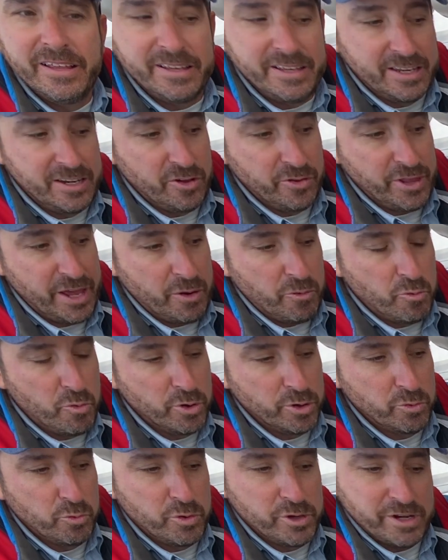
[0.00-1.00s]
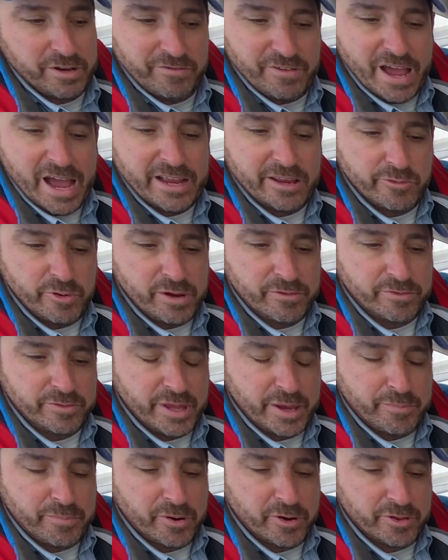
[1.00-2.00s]
that water wouldn't evacuate from
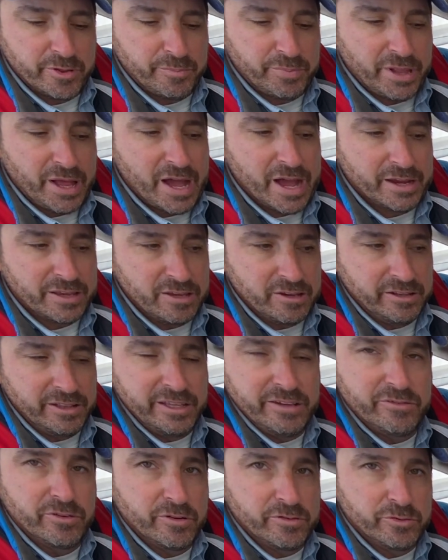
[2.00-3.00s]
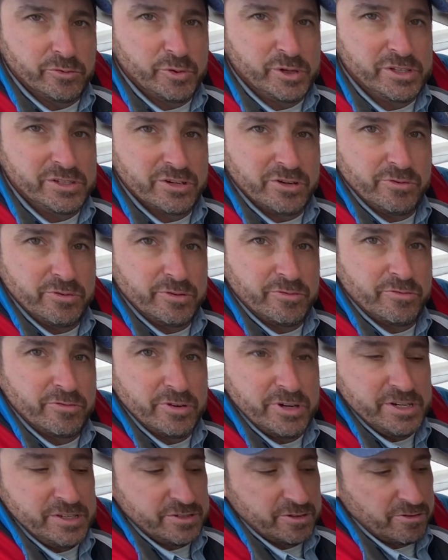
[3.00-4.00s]
that part of the block. You'd leave it over the winter, it would
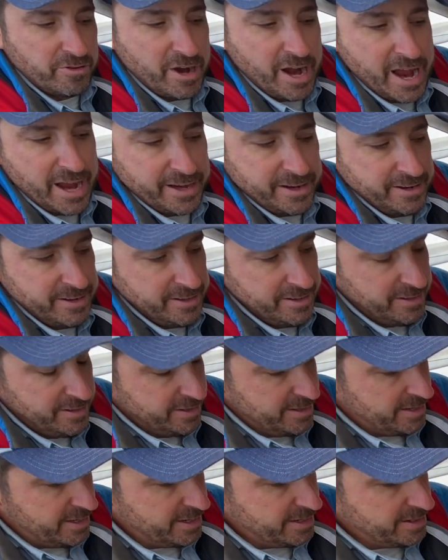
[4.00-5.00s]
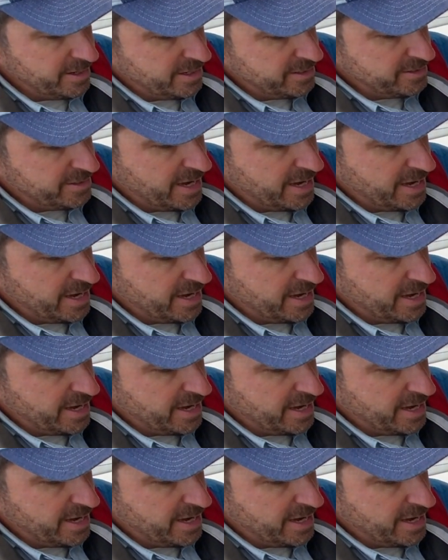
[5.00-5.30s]
freeze, crack, and